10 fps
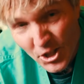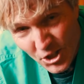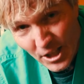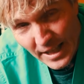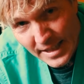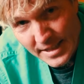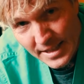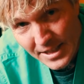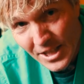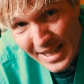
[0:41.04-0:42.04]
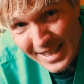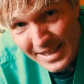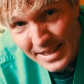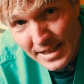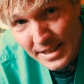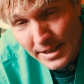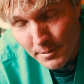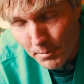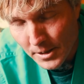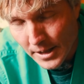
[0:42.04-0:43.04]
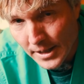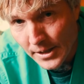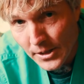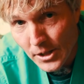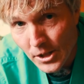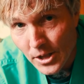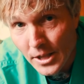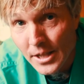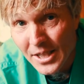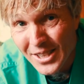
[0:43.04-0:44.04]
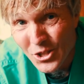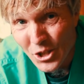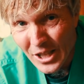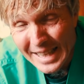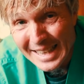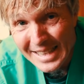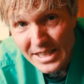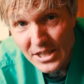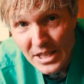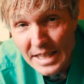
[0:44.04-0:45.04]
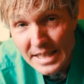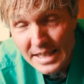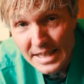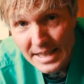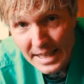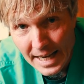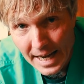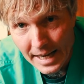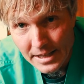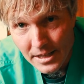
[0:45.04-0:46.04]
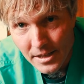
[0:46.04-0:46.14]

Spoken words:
She likes to chase, in particular, she likes to chase the cat.